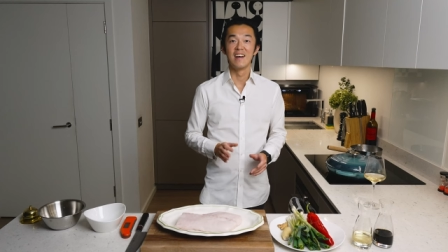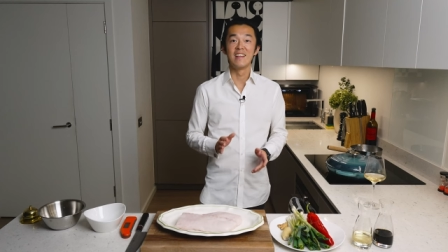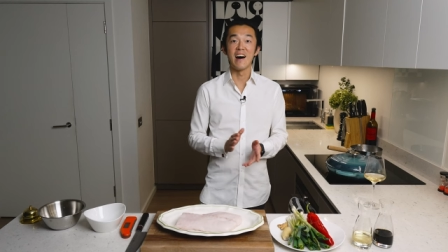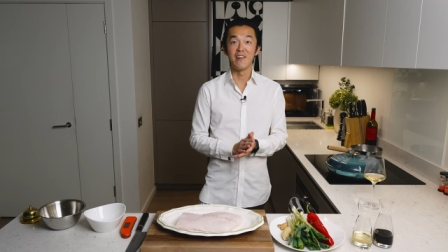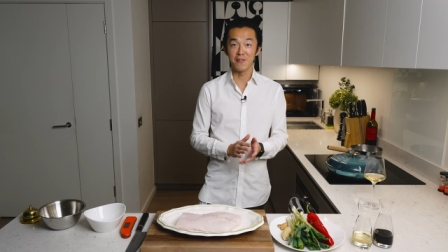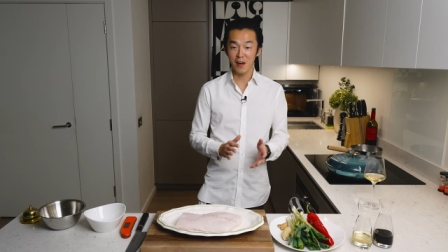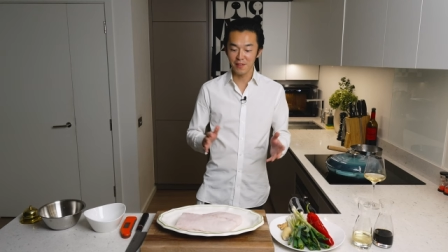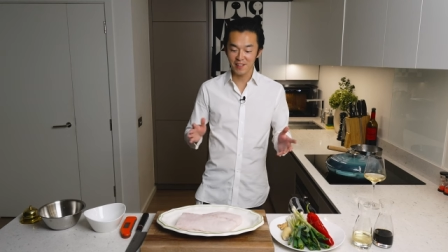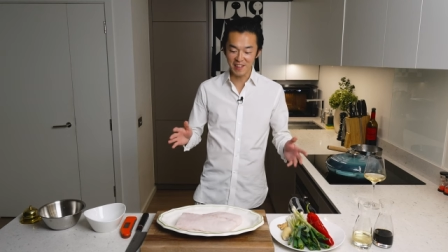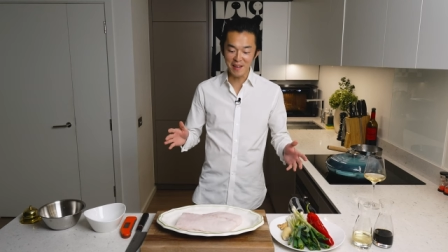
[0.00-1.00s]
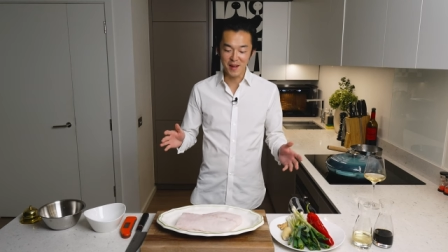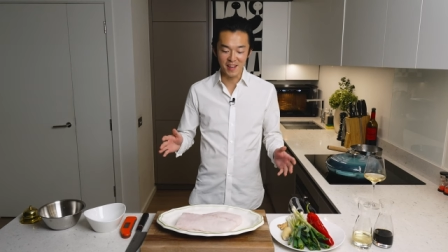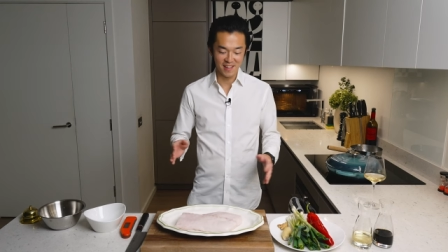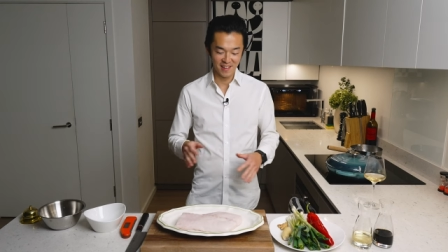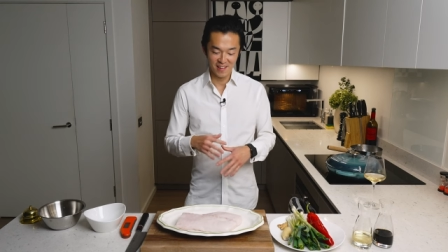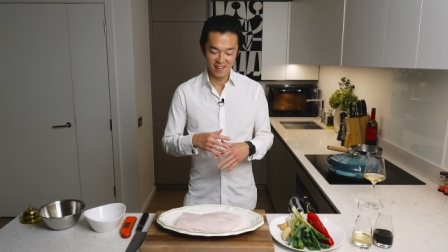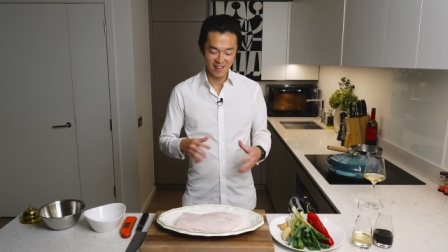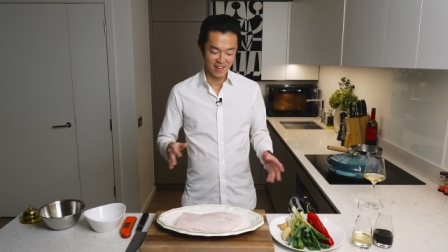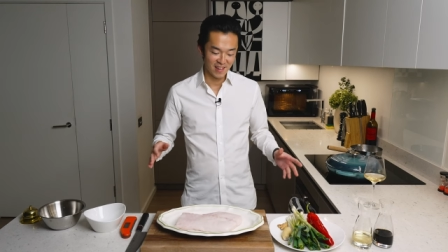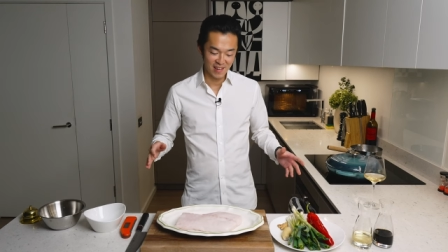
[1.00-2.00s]
Now, if you have a steamer,
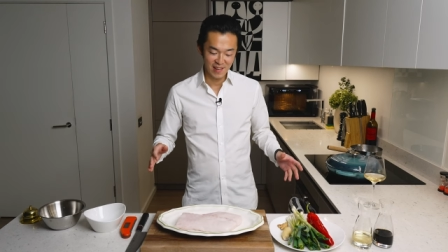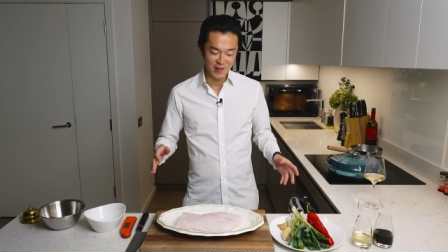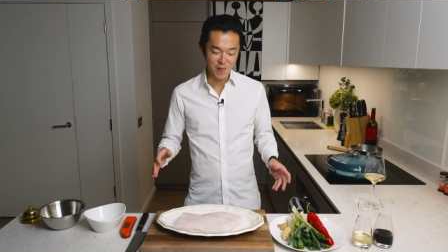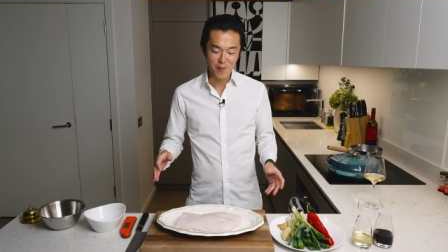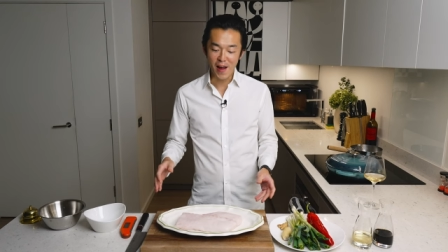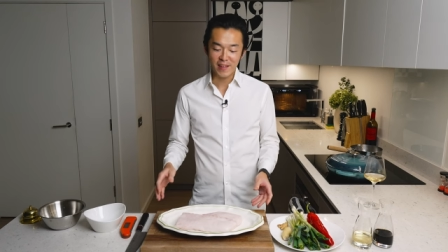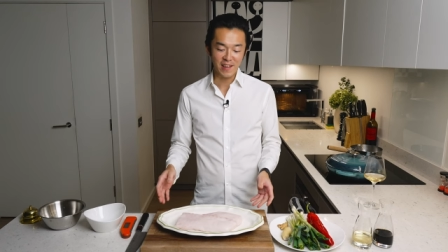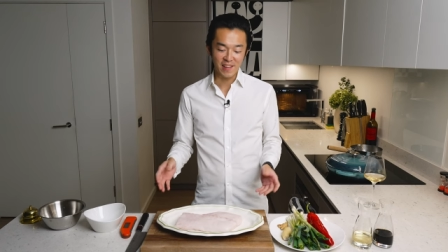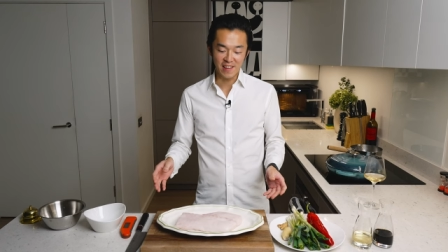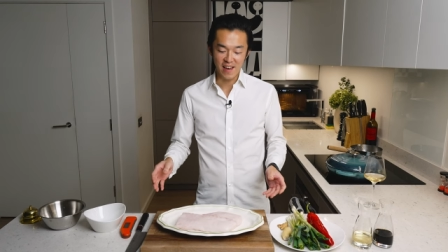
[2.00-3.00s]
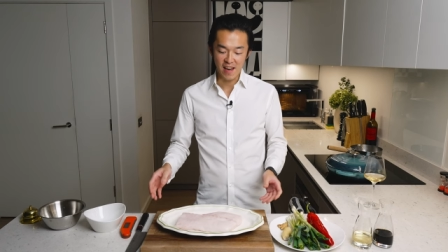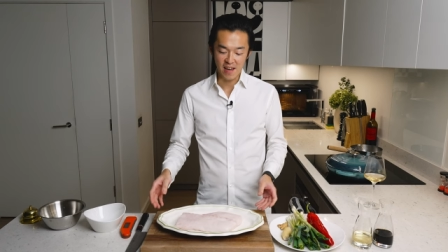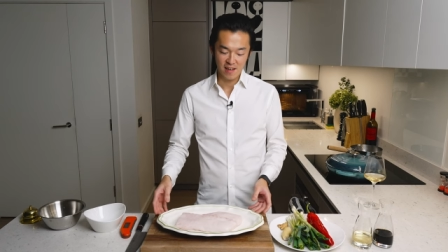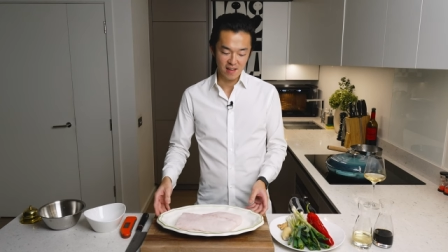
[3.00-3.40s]
you're practically there.